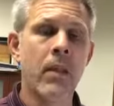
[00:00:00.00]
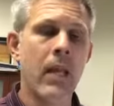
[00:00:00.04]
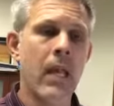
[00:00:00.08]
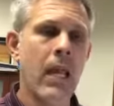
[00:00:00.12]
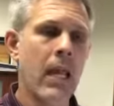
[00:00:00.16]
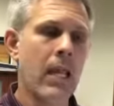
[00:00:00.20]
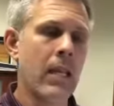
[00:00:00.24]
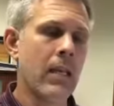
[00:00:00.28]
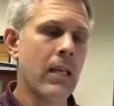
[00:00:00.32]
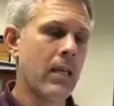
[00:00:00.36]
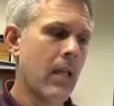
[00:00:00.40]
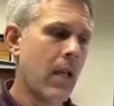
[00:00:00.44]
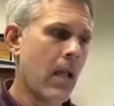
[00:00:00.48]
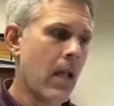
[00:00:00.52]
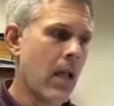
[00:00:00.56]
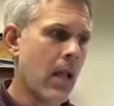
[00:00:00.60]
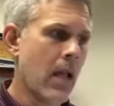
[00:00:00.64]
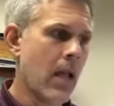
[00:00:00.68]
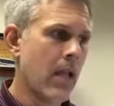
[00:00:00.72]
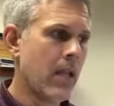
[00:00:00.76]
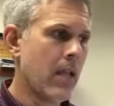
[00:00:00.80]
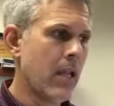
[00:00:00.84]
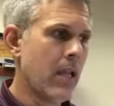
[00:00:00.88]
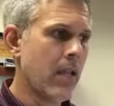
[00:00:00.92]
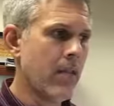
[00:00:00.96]
And
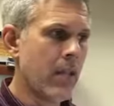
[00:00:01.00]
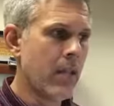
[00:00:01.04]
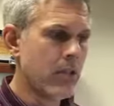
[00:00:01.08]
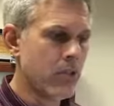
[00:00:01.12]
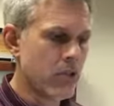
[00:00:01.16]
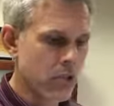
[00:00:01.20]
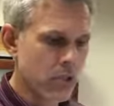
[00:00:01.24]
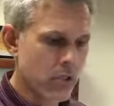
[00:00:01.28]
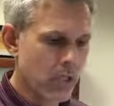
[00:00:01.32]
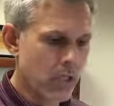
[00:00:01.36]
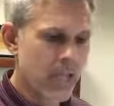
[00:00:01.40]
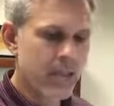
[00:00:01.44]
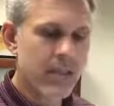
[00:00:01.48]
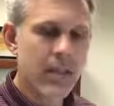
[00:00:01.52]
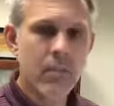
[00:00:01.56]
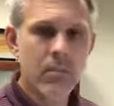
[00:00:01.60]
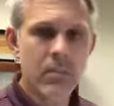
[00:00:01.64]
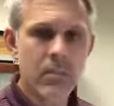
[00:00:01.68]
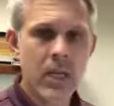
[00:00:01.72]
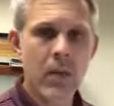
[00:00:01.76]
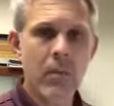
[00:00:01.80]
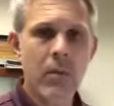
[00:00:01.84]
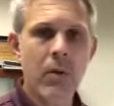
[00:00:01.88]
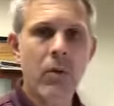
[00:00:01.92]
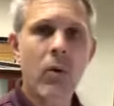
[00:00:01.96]
then just let them
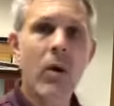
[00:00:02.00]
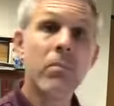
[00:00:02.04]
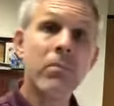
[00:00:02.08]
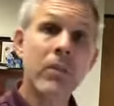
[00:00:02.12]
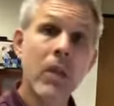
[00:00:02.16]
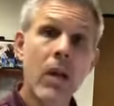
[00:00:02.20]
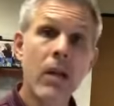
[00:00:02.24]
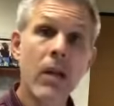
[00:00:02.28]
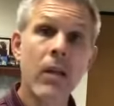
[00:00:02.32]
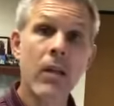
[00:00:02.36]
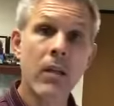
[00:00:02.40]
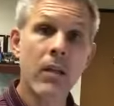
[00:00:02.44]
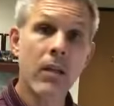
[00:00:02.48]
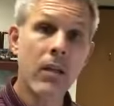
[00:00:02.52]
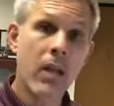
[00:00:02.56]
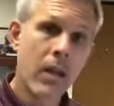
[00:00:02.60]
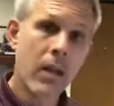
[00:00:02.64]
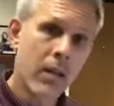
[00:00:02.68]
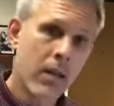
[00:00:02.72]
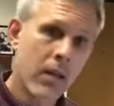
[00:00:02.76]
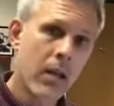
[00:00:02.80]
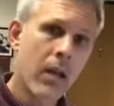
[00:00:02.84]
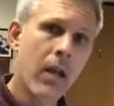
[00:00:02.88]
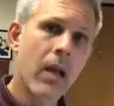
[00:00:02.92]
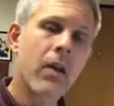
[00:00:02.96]
tell me, well, I'm talking to da
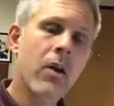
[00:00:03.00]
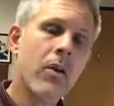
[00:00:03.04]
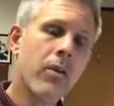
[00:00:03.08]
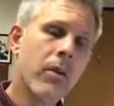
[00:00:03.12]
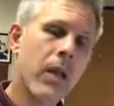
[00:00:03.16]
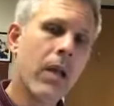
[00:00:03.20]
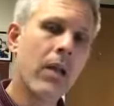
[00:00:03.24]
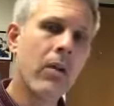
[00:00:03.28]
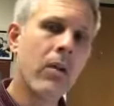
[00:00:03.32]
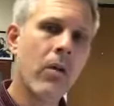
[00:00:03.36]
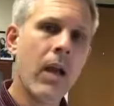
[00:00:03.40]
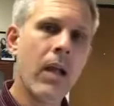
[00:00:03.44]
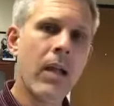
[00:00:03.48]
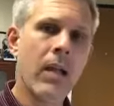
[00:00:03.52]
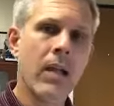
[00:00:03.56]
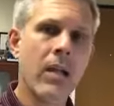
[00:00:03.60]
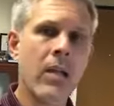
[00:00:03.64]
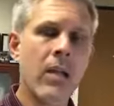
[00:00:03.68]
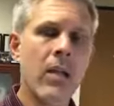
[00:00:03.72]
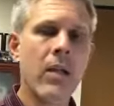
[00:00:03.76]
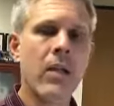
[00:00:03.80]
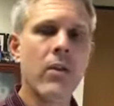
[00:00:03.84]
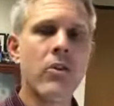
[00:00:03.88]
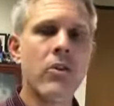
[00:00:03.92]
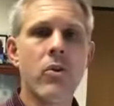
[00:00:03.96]
da da da. Okay, great.
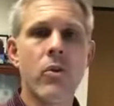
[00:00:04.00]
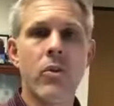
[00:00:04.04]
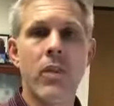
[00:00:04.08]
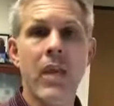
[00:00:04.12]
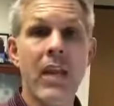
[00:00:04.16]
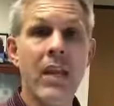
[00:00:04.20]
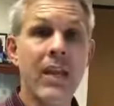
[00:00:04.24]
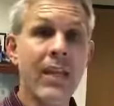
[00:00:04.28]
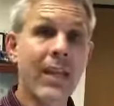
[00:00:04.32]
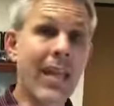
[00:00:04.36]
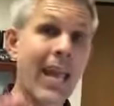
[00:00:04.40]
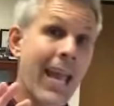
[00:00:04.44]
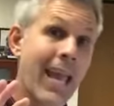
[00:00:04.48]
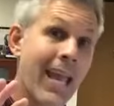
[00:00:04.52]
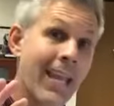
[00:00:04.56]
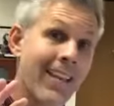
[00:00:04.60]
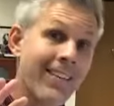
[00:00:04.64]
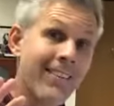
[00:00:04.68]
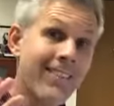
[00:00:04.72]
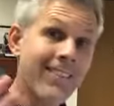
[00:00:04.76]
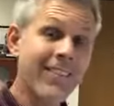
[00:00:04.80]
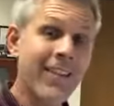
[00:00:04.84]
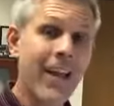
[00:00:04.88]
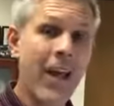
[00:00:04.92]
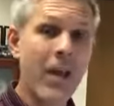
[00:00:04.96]
So then
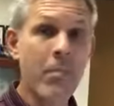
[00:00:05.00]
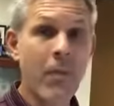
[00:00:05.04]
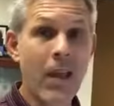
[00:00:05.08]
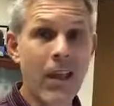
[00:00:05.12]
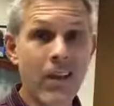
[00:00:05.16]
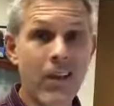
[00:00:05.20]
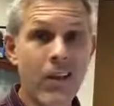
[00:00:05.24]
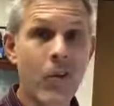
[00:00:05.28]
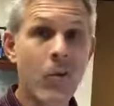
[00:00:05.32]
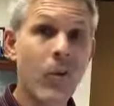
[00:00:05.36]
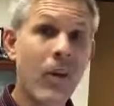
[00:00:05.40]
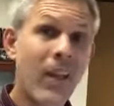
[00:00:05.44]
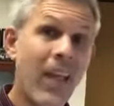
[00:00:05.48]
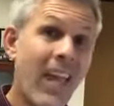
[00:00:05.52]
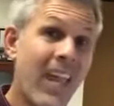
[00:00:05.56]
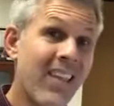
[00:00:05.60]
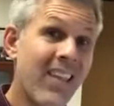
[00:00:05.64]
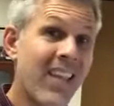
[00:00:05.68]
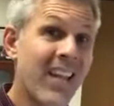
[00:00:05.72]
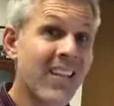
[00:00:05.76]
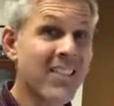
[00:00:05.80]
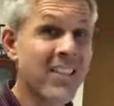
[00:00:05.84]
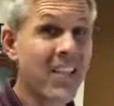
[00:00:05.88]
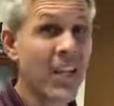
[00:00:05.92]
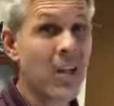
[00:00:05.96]
again, I might go, well, hey,
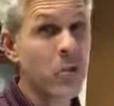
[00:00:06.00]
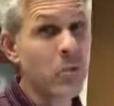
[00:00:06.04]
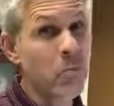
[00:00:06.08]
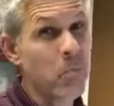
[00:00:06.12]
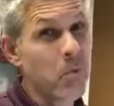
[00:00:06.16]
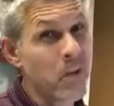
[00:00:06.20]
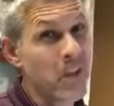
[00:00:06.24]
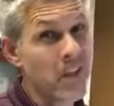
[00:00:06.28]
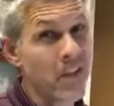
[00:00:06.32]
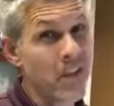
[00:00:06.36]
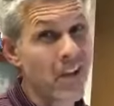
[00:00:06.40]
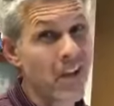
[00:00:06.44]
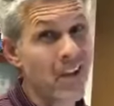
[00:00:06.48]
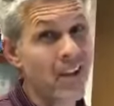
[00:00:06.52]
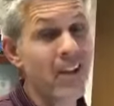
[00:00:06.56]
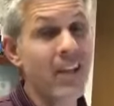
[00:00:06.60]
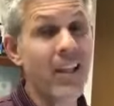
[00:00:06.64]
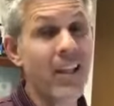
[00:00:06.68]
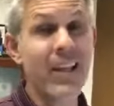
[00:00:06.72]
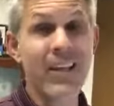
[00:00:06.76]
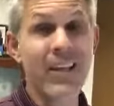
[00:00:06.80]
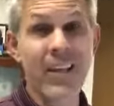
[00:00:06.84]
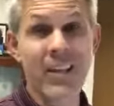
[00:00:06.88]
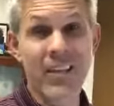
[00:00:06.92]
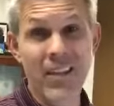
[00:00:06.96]
that sounds pretty good.
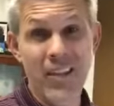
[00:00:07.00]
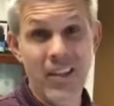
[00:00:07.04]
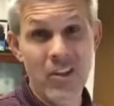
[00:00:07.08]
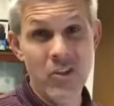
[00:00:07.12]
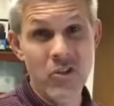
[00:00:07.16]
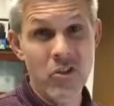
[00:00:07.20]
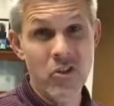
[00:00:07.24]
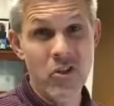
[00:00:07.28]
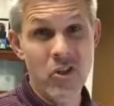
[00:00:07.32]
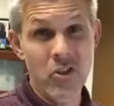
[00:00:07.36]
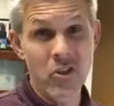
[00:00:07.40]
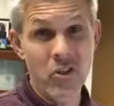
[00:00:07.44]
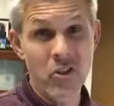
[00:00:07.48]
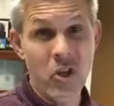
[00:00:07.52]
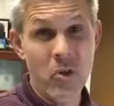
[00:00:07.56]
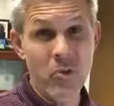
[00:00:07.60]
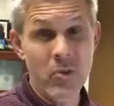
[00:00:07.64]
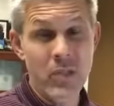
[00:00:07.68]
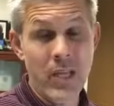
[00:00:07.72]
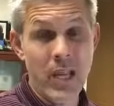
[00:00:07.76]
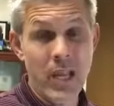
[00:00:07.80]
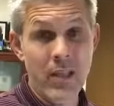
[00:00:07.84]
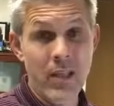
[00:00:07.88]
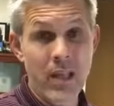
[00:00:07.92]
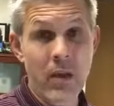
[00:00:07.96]
Like, I think you should just go
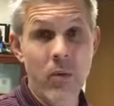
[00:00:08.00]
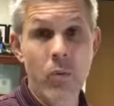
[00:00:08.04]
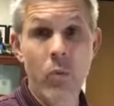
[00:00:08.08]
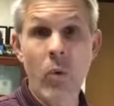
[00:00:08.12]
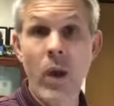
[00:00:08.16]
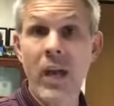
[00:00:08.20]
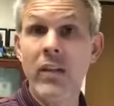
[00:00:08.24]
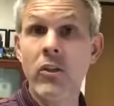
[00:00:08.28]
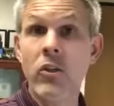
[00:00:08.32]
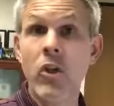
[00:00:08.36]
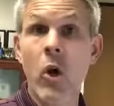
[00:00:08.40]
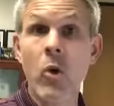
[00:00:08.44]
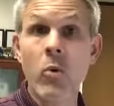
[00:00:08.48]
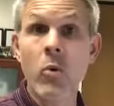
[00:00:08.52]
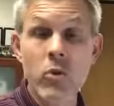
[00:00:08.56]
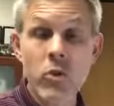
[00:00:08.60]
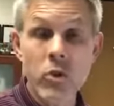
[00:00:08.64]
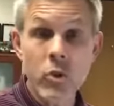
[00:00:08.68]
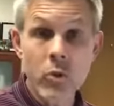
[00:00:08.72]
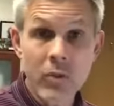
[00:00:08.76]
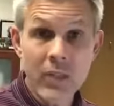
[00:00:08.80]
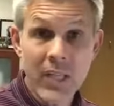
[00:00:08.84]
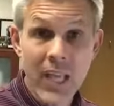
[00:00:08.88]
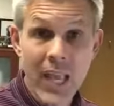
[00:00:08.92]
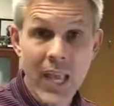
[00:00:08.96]
take that. Why don't
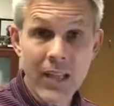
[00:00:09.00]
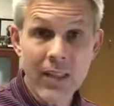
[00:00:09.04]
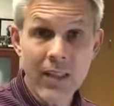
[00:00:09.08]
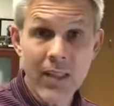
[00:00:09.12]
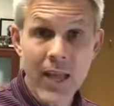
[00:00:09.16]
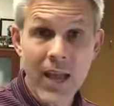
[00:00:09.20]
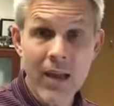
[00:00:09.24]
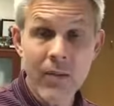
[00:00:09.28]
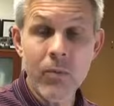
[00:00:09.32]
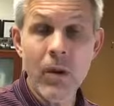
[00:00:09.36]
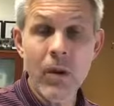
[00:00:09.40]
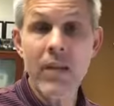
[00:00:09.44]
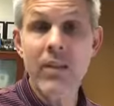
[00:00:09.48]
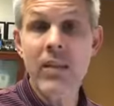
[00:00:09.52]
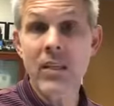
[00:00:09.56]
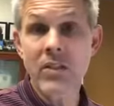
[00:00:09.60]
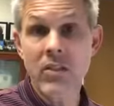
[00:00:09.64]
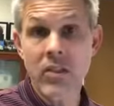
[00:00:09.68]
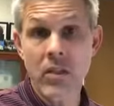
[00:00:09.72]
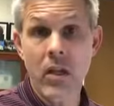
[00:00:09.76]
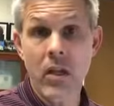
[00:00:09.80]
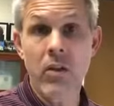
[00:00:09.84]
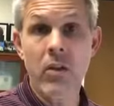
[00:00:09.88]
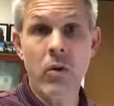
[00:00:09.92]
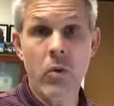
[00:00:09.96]
you take that? Right.
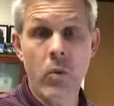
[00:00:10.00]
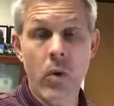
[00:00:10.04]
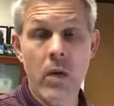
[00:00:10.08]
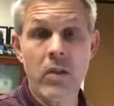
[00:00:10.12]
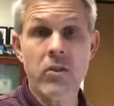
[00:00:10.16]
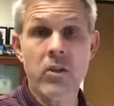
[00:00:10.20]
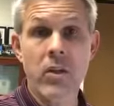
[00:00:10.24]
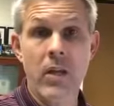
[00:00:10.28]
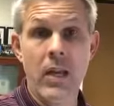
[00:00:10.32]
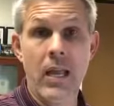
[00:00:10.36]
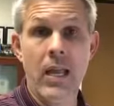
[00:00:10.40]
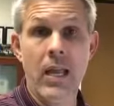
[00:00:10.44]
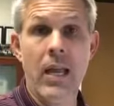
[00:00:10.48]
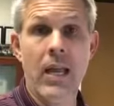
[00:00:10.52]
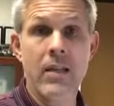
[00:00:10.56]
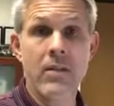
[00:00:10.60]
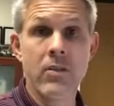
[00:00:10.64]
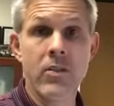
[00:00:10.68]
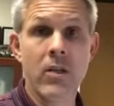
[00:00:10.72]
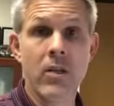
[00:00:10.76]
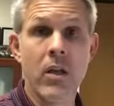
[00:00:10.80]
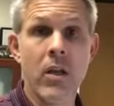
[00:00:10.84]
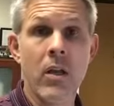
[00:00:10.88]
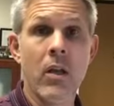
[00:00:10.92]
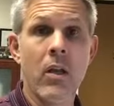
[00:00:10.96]
That's another question I
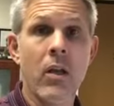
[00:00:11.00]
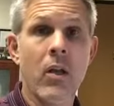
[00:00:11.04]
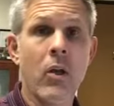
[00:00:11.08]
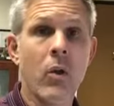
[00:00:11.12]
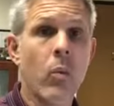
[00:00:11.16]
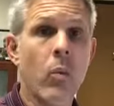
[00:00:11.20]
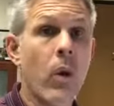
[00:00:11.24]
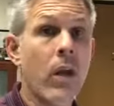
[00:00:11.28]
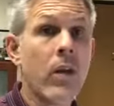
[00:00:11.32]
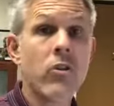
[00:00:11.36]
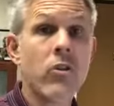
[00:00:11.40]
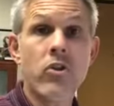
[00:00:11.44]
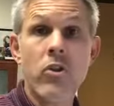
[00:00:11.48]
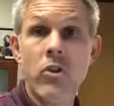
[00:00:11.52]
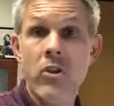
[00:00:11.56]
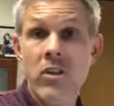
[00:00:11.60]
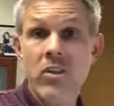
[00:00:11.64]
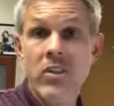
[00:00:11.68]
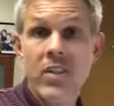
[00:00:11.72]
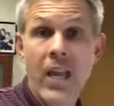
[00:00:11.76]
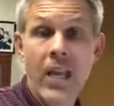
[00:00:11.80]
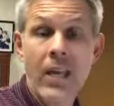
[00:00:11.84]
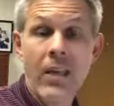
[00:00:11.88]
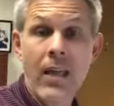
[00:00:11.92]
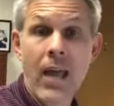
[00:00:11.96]
ask. Why don't you
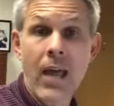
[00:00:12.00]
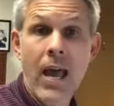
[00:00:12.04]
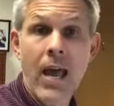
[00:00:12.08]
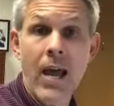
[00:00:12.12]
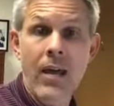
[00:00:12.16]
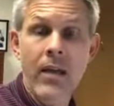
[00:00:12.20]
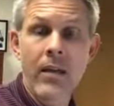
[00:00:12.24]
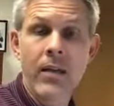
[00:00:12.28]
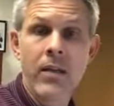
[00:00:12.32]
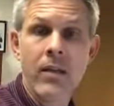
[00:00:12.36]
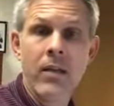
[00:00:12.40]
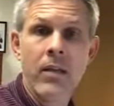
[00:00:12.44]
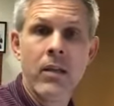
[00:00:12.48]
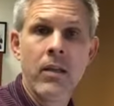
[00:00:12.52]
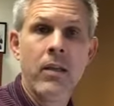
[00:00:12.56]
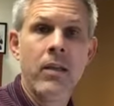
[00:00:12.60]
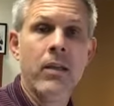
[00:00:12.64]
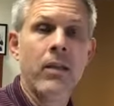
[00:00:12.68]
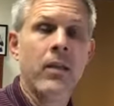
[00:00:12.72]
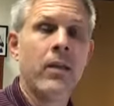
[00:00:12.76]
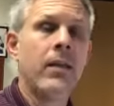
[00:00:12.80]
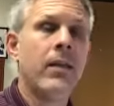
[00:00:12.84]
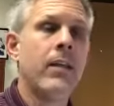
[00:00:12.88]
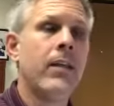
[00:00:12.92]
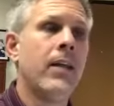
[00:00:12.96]
just take that?
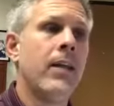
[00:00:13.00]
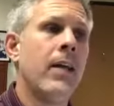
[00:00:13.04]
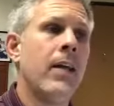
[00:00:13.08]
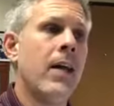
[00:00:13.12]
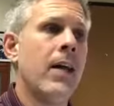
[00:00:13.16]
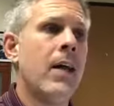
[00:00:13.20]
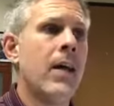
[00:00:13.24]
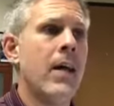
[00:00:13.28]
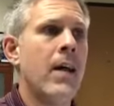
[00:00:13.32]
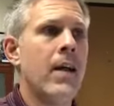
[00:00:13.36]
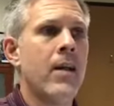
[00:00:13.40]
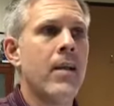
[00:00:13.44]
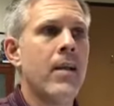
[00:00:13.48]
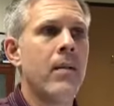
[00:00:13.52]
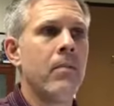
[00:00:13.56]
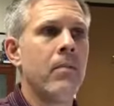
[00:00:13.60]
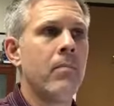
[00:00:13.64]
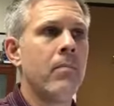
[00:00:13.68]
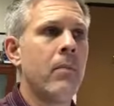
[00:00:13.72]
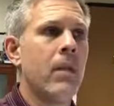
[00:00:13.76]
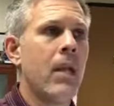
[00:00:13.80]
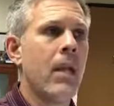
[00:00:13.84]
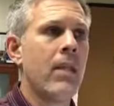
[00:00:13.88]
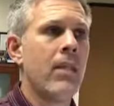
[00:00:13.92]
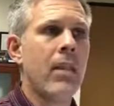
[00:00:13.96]

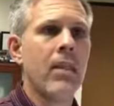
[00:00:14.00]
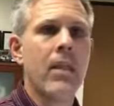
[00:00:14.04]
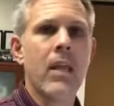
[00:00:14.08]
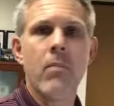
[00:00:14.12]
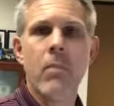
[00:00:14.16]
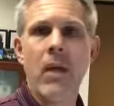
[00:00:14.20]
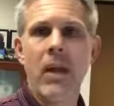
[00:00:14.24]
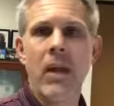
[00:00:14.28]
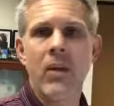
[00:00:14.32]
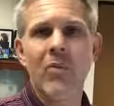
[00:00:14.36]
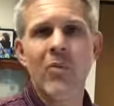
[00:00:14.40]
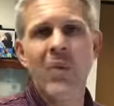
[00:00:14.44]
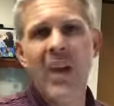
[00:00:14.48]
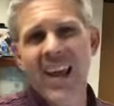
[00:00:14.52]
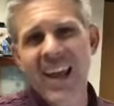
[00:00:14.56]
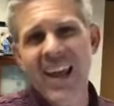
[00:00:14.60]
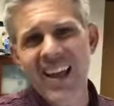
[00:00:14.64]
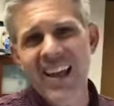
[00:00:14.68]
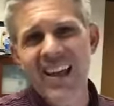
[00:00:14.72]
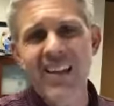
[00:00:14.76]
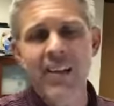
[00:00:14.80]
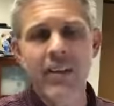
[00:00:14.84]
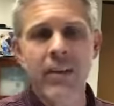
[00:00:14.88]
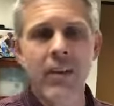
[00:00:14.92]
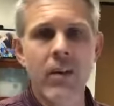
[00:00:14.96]
And then they might go,
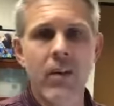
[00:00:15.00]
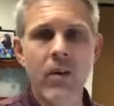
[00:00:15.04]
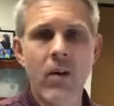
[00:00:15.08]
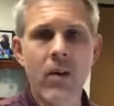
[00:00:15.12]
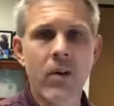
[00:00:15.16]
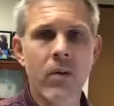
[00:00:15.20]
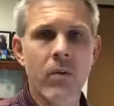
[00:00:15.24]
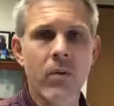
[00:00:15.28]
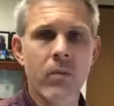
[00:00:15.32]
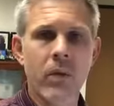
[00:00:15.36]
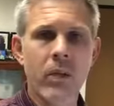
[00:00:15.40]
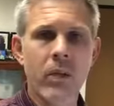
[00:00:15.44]
well, you know, I don't